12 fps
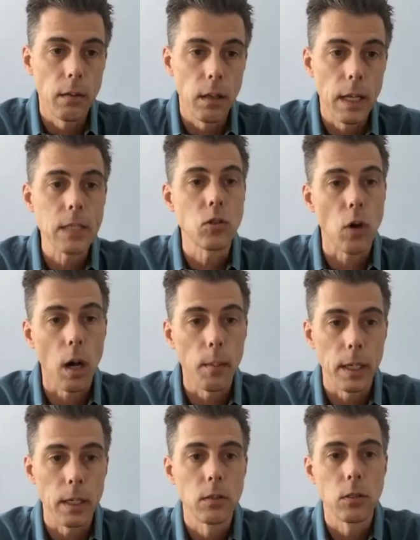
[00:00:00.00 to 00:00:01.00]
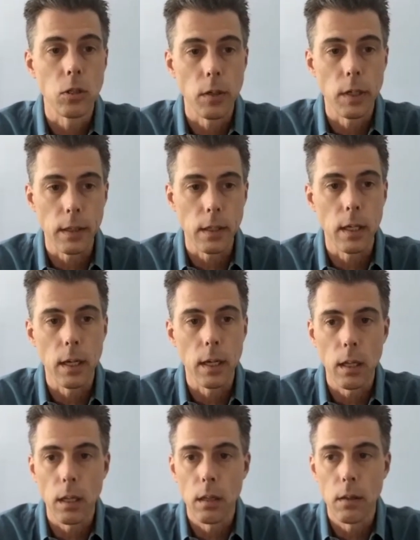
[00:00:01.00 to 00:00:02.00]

less drama during the uh,